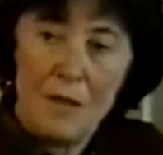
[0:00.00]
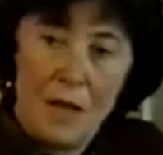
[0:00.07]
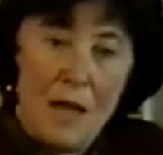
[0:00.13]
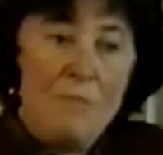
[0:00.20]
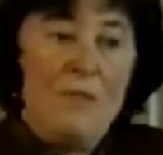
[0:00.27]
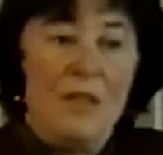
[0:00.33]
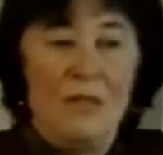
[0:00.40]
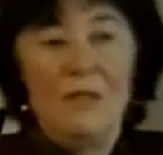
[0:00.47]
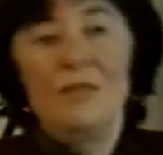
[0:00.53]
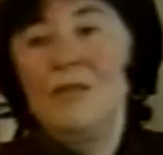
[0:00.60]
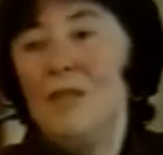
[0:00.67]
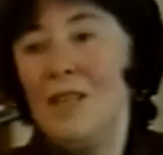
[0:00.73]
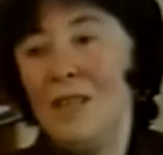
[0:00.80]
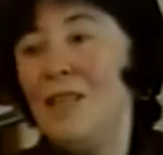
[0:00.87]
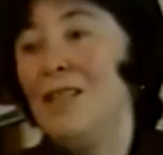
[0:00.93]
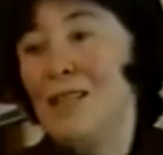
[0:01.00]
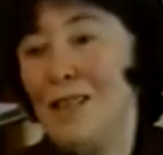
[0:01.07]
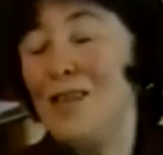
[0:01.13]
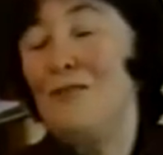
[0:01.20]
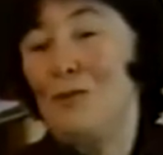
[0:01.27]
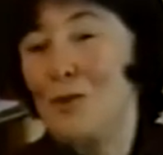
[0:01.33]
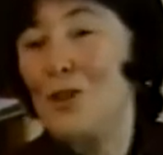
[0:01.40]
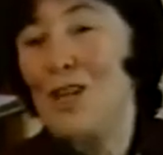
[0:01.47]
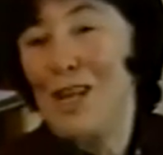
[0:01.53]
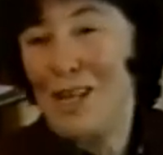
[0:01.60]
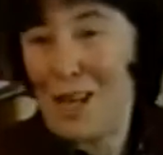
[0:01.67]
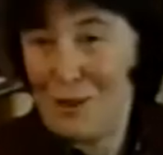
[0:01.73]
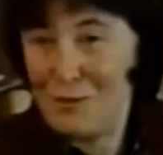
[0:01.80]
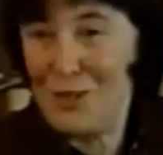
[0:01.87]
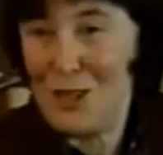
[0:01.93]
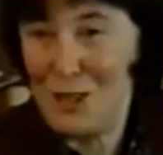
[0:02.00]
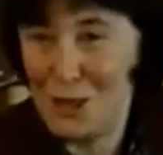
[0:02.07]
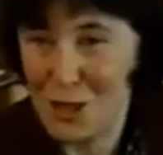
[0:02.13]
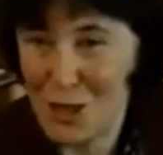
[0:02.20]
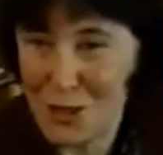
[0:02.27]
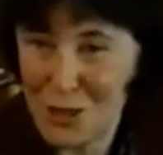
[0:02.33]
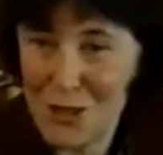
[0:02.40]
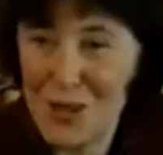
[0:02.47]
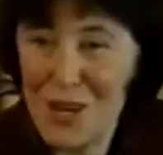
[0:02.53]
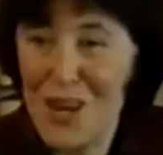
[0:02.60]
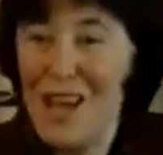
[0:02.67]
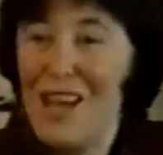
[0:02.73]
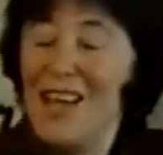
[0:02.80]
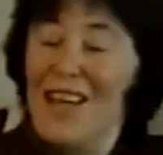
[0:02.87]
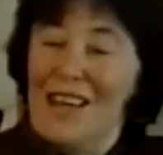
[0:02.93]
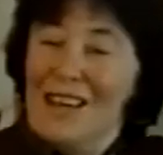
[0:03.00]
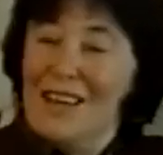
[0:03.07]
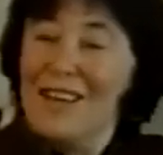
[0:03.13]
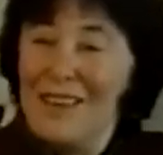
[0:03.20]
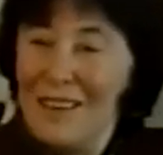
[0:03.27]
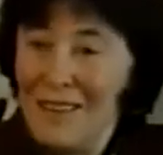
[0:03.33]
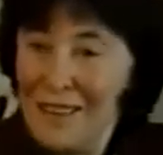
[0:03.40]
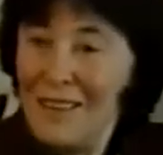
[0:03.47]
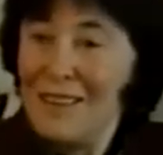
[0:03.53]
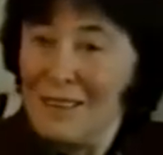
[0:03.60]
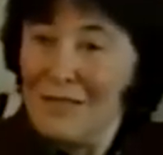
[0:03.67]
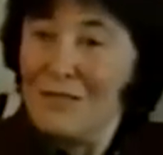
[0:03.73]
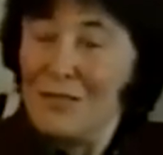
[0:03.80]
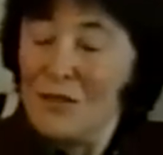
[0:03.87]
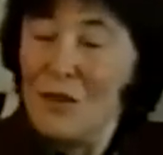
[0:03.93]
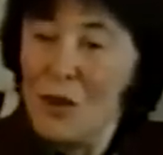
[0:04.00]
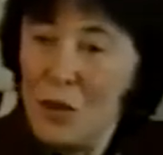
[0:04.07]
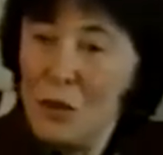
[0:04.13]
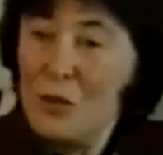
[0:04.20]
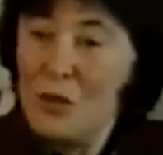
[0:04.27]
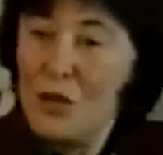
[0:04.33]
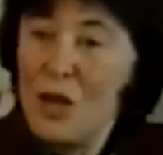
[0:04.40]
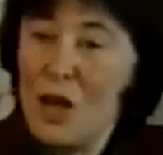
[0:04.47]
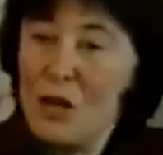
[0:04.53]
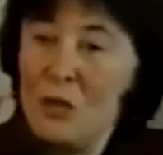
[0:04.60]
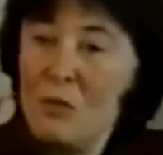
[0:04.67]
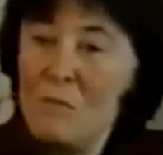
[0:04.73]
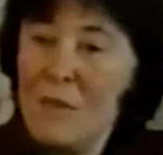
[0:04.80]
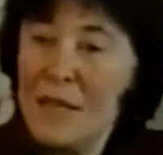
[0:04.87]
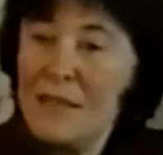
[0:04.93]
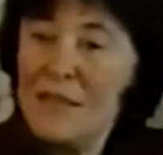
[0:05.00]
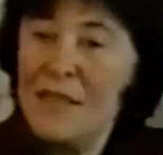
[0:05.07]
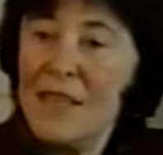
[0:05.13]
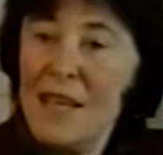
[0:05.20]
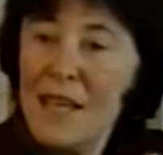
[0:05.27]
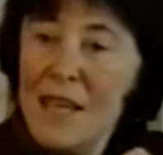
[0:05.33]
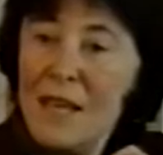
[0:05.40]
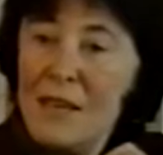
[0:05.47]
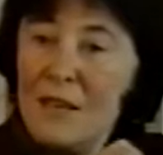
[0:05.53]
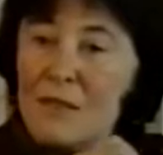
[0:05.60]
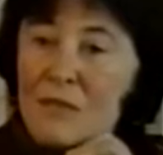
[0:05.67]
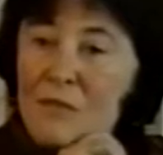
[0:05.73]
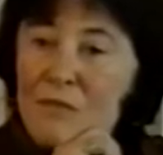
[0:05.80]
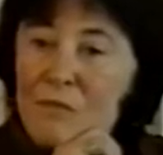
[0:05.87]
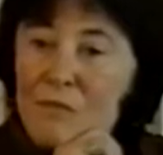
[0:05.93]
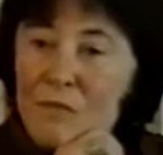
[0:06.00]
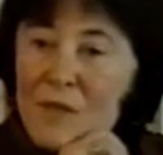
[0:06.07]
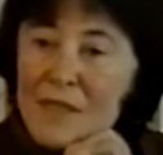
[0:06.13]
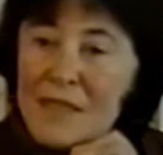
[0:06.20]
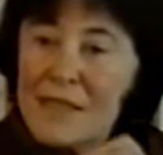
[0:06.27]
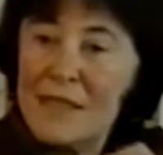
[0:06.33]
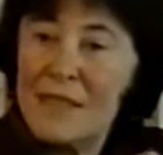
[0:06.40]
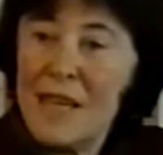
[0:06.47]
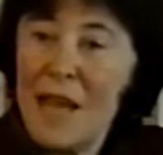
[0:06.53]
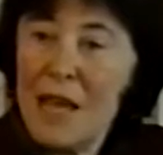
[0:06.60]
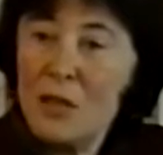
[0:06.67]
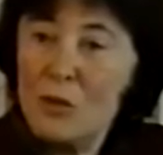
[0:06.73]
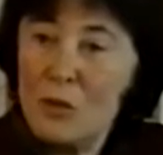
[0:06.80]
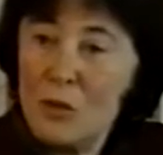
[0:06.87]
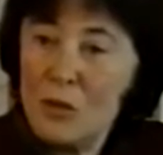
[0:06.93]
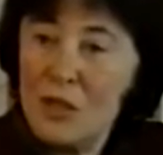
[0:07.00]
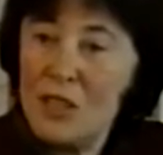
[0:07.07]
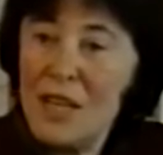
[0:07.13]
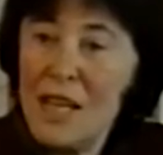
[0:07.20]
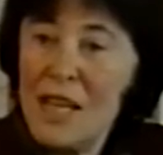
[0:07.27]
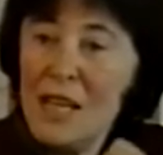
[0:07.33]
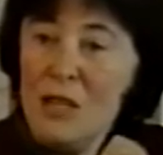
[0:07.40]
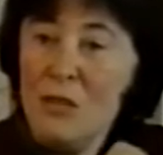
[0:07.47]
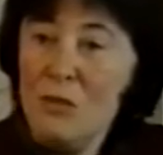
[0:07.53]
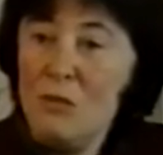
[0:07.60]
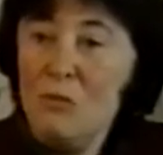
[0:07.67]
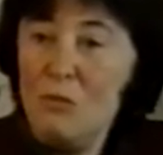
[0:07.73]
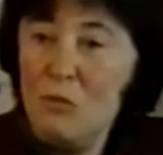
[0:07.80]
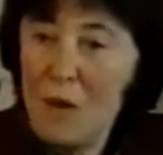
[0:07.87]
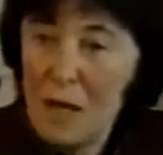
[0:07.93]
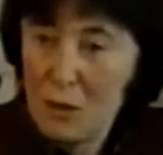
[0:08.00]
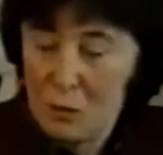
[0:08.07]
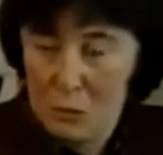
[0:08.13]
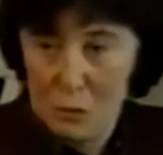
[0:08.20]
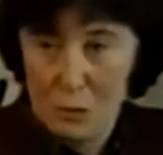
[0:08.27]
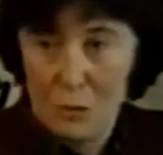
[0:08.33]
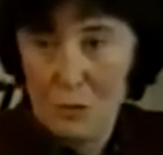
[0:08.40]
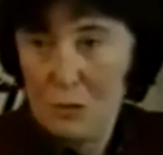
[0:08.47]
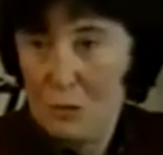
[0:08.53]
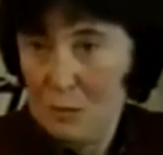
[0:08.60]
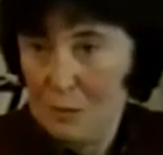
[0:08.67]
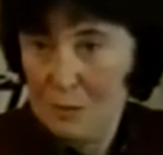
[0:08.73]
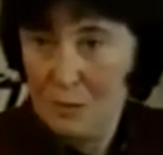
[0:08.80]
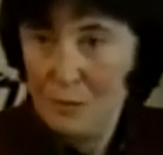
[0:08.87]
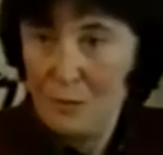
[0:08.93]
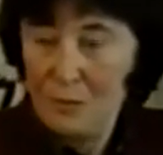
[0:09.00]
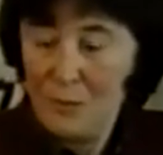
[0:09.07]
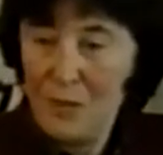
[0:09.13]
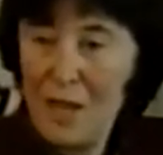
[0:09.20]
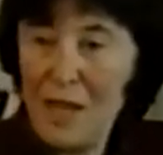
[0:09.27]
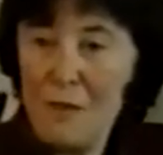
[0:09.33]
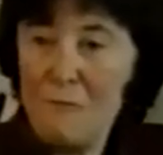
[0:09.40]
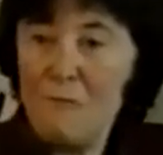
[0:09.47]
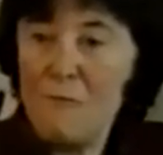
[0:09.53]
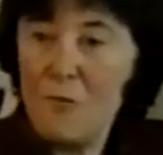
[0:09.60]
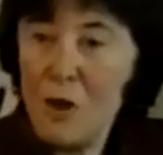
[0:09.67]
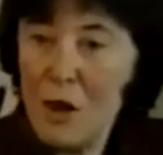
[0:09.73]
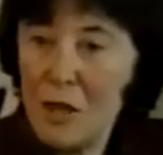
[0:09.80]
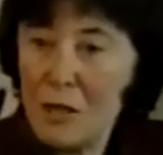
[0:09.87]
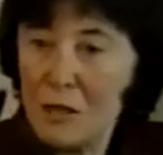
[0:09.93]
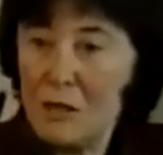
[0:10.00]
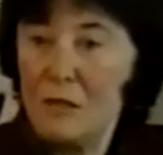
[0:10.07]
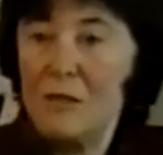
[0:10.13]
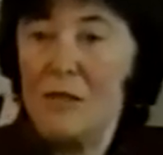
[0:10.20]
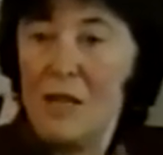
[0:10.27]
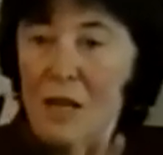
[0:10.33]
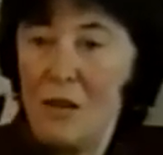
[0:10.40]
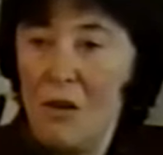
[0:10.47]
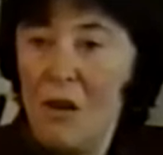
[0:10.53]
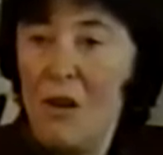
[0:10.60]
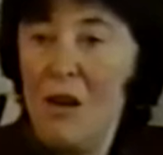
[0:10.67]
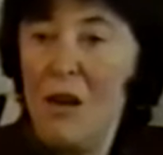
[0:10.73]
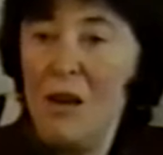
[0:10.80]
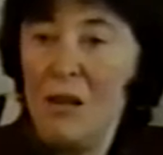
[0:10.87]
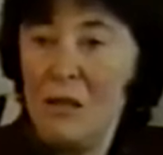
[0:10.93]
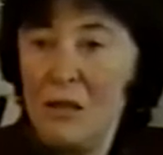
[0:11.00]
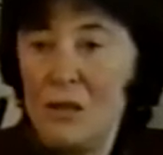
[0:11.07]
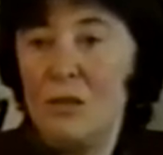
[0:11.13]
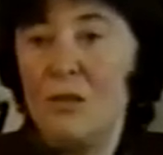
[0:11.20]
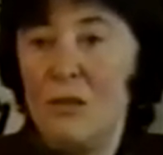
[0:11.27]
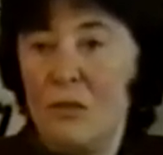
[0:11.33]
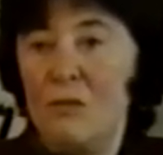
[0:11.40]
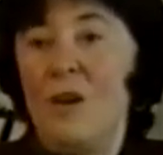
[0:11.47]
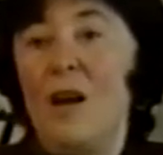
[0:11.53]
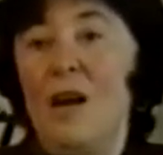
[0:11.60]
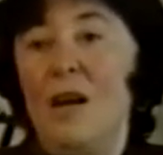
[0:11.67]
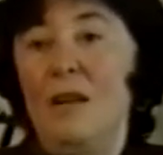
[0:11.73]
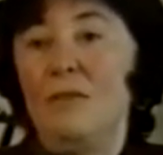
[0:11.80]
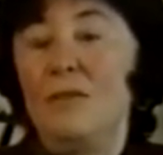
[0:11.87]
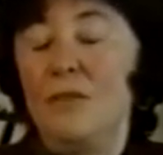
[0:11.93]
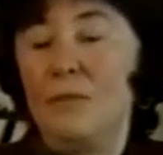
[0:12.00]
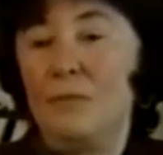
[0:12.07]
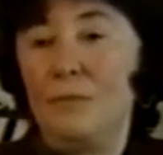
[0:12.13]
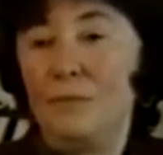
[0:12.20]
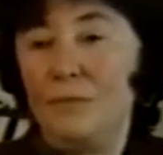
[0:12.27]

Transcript: I mean, he didn't leave her, they left each other. Other documents, they scattered. They knew what to do. They fought. They all survived.